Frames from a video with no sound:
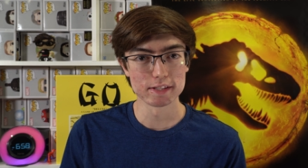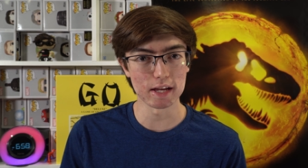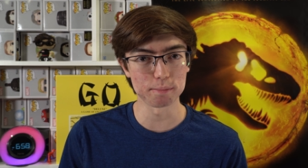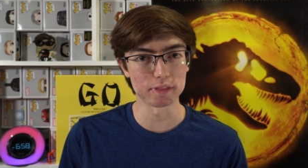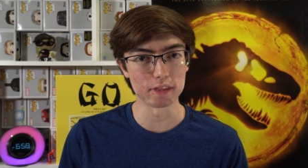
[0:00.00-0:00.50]

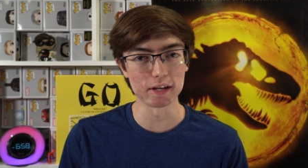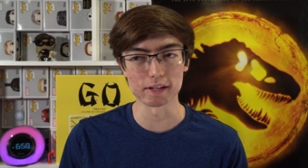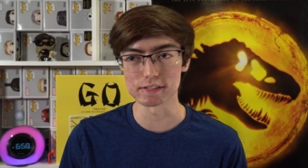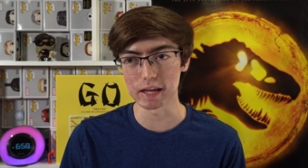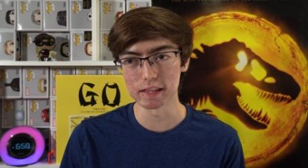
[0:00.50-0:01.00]
type of
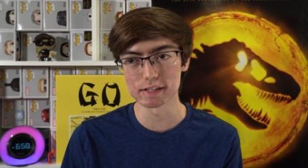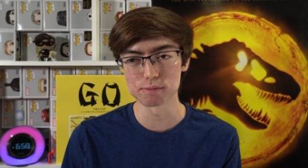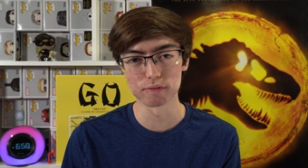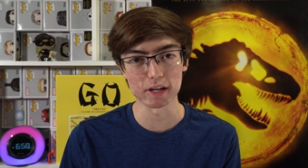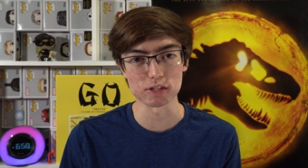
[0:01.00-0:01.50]
things in this
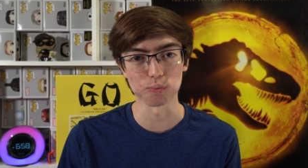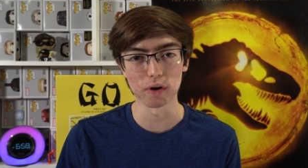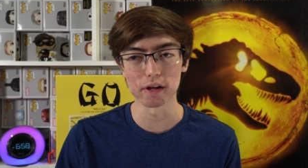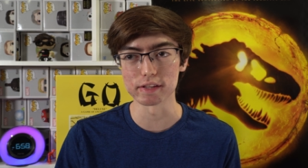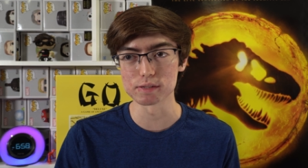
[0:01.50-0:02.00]
movie as
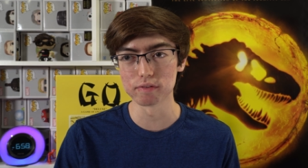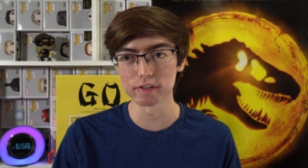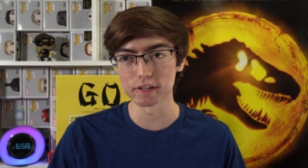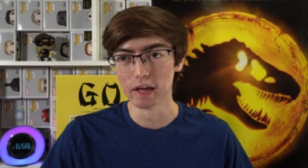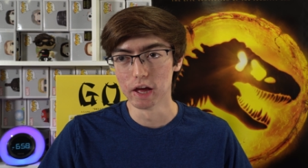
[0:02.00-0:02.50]
well. This
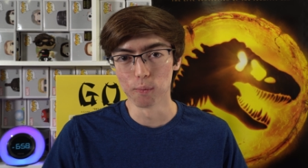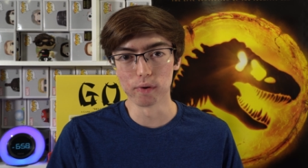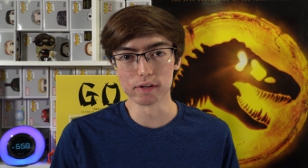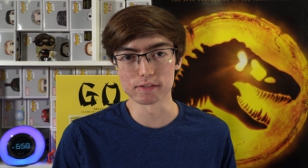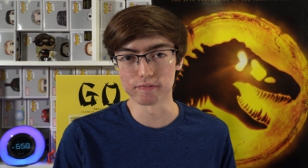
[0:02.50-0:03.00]
movie
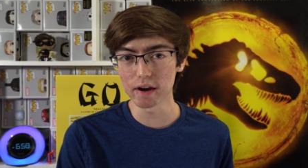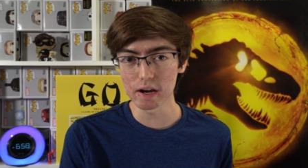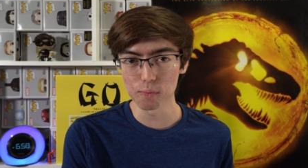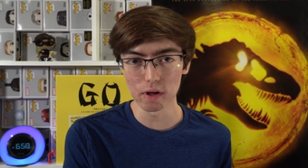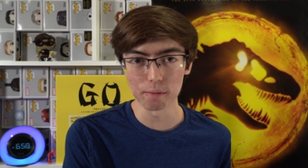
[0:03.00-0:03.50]
was very
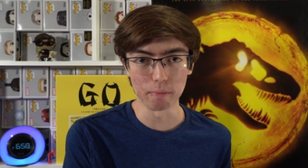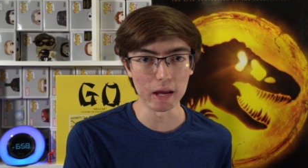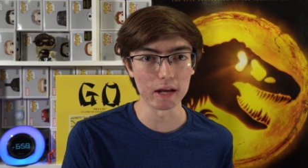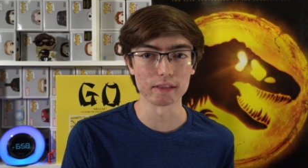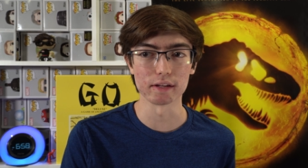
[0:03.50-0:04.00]
well
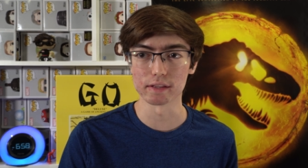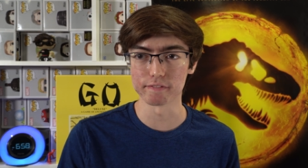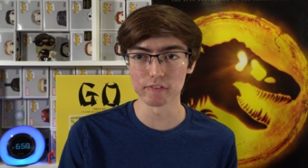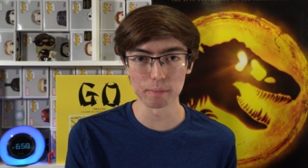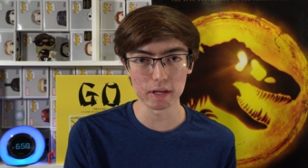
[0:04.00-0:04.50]
made. The
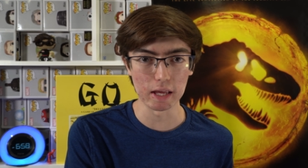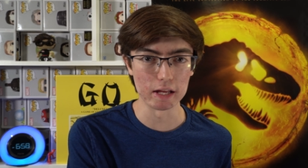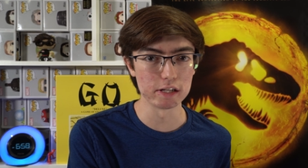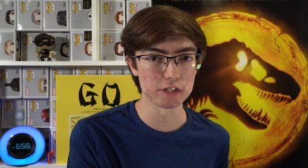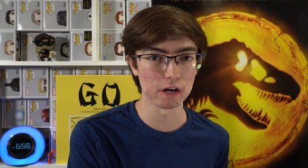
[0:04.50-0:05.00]
filmmaking
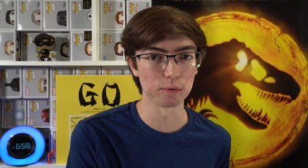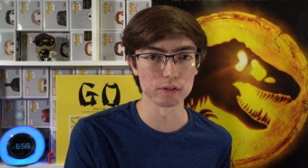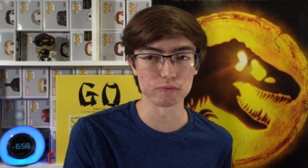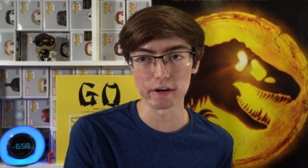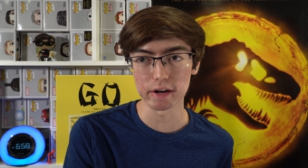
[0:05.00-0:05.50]
in general
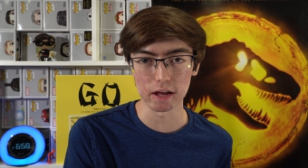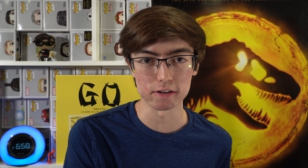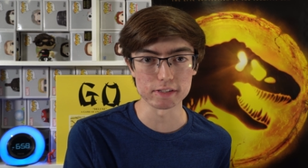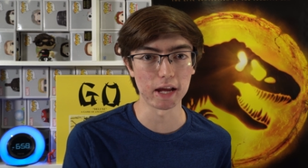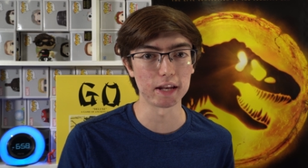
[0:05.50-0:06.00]
was very
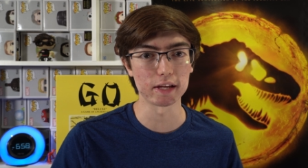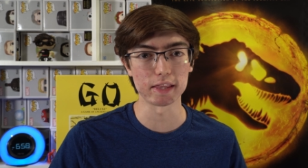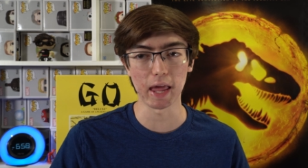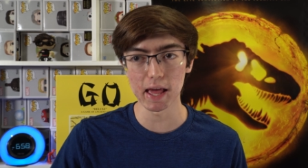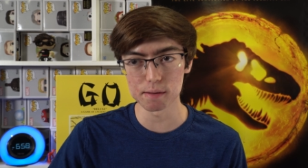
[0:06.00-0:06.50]
entertaining, and
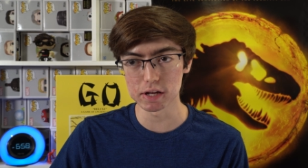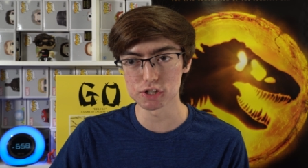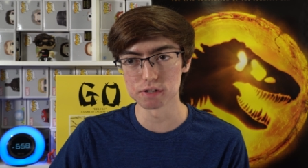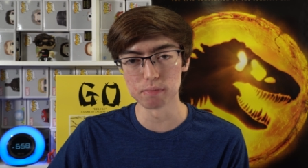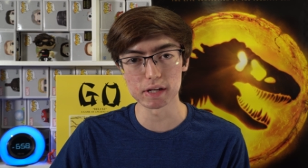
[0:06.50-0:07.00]
the
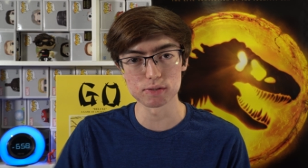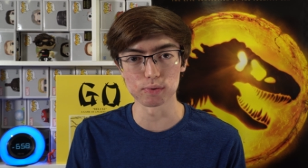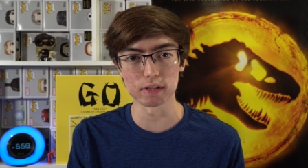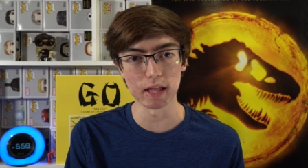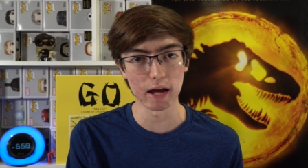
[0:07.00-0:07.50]
animation mixed
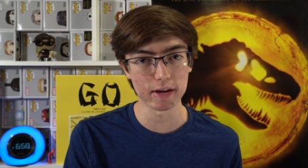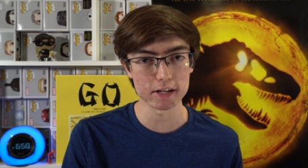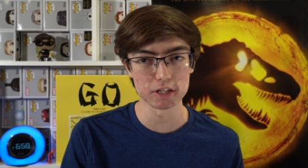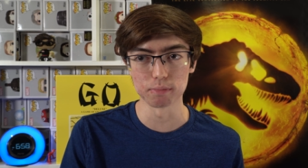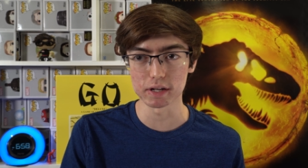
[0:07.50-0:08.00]
with the live
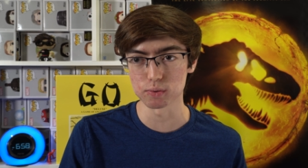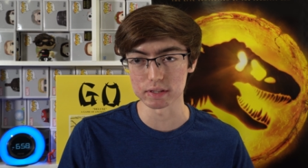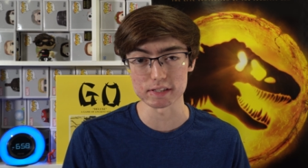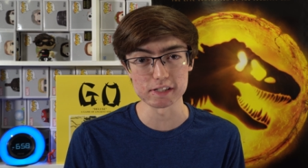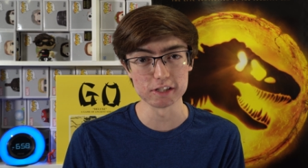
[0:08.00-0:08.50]
action mixed with
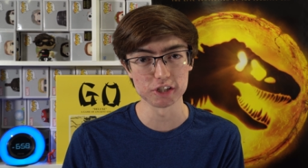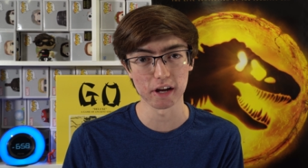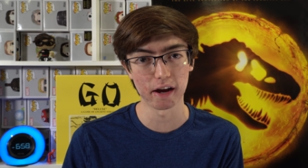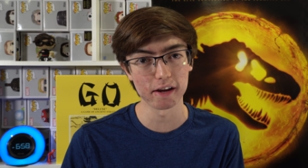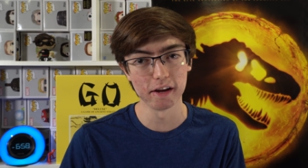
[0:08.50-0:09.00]
the
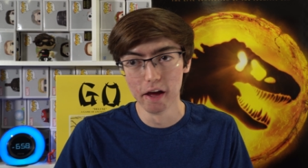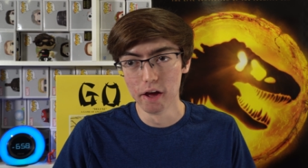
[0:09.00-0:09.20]
CGI